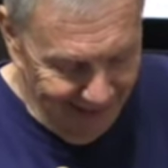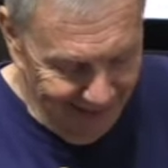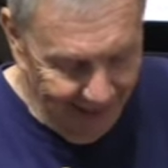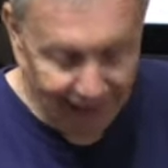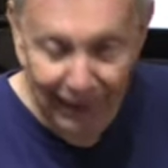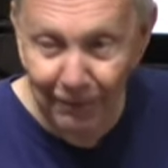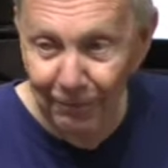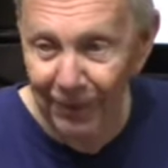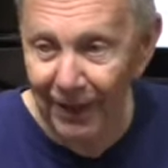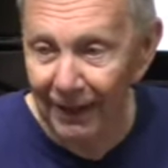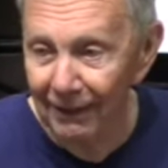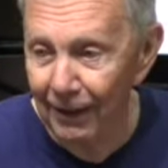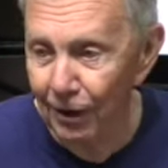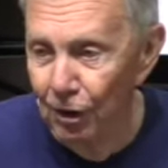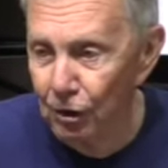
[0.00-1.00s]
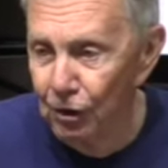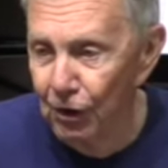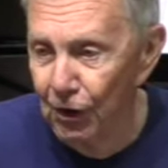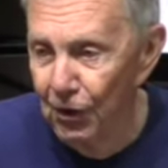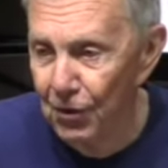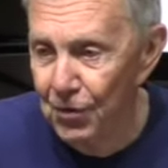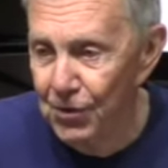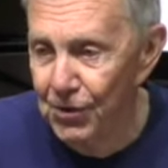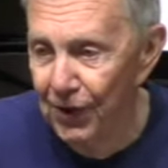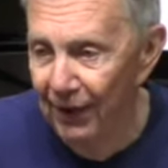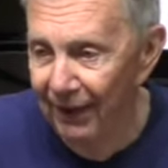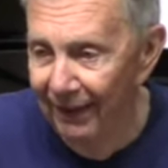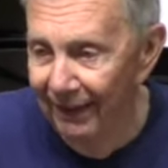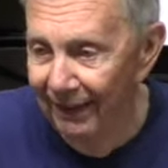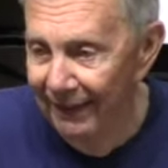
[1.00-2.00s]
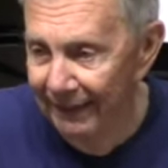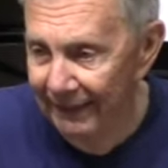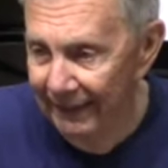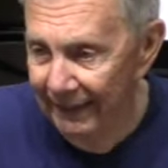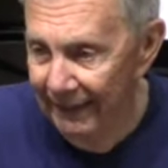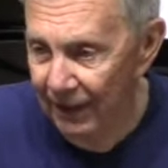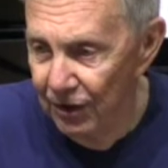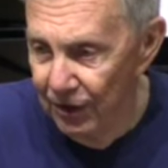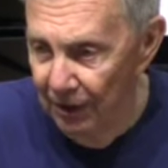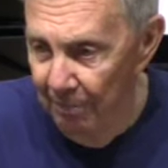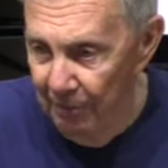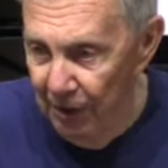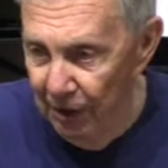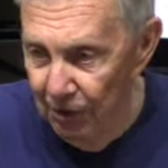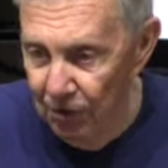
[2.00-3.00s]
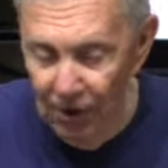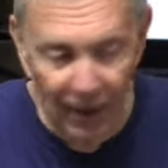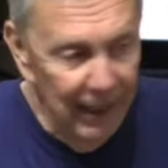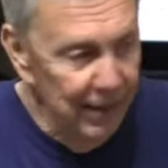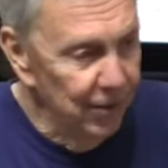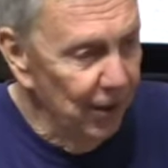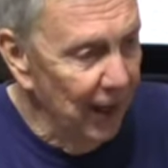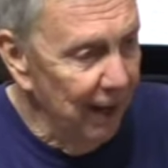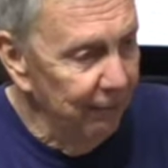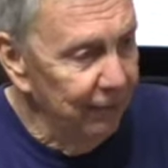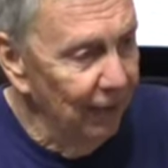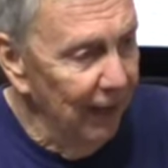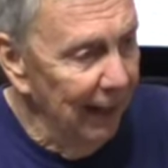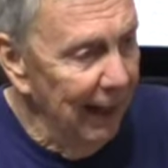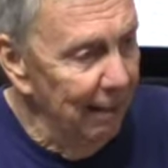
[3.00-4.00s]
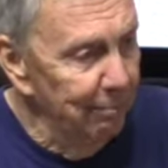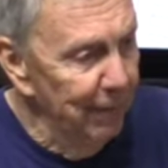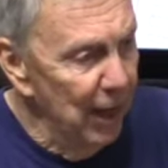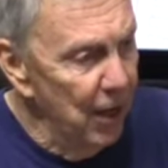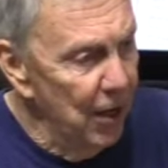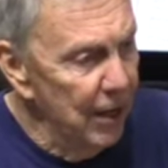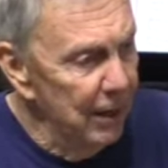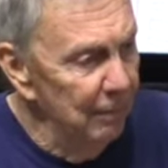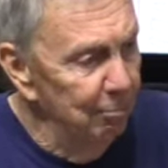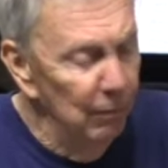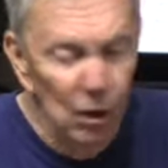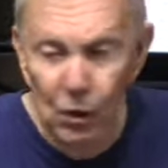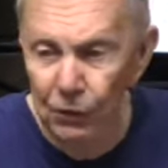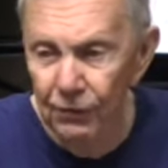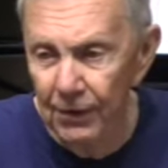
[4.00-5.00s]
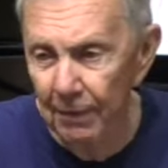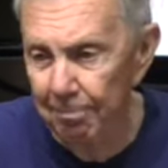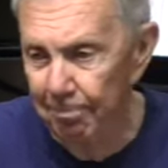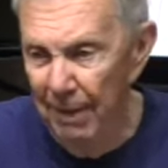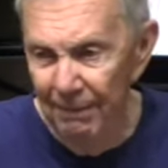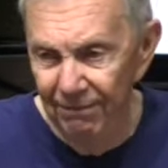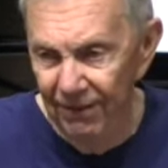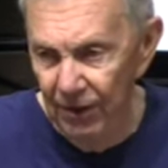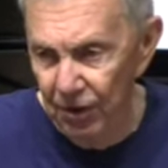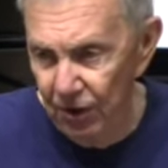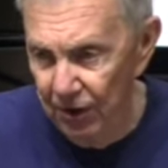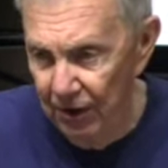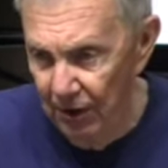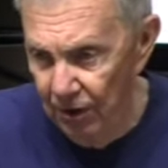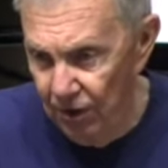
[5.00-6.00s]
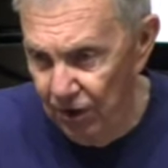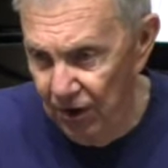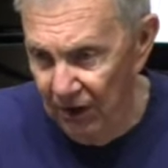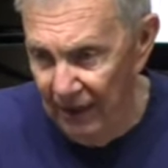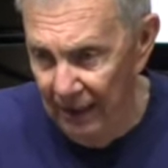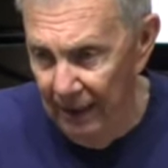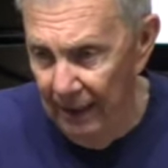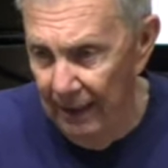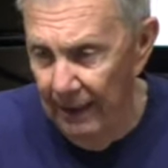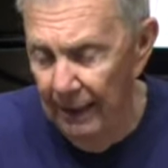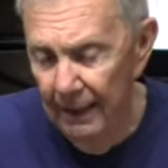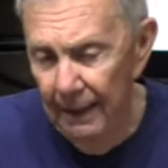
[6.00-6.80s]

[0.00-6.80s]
I left that little church some years later after I got married and moved to Memphis, Tennessee.